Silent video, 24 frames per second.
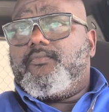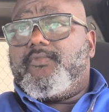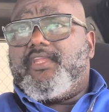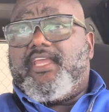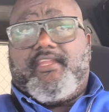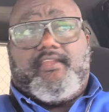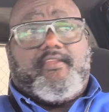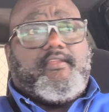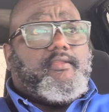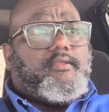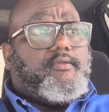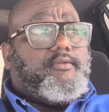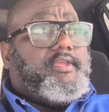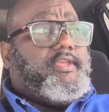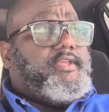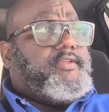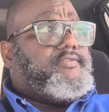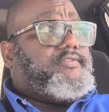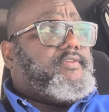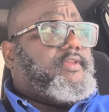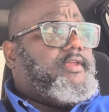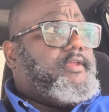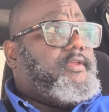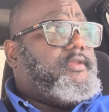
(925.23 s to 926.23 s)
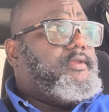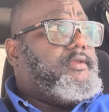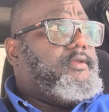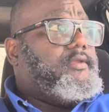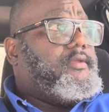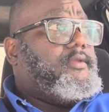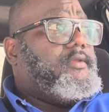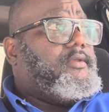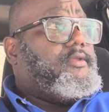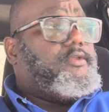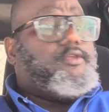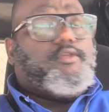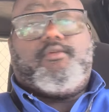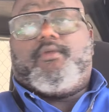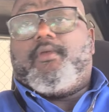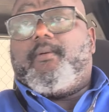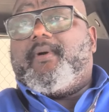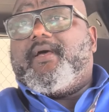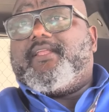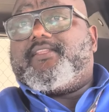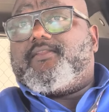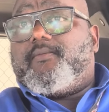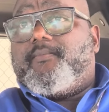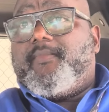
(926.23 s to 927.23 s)
And he'll say, you
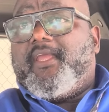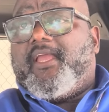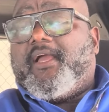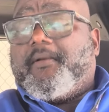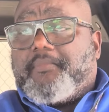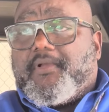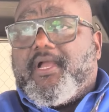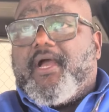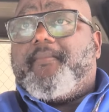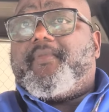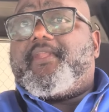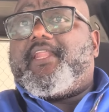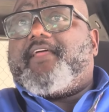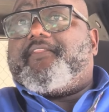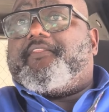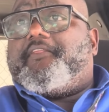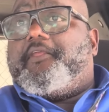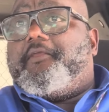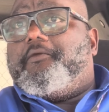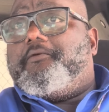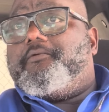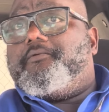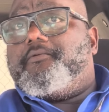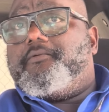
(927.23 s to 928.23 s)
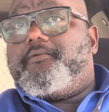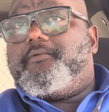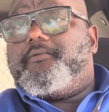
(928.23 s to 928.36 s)
come after me, I'm coming after you.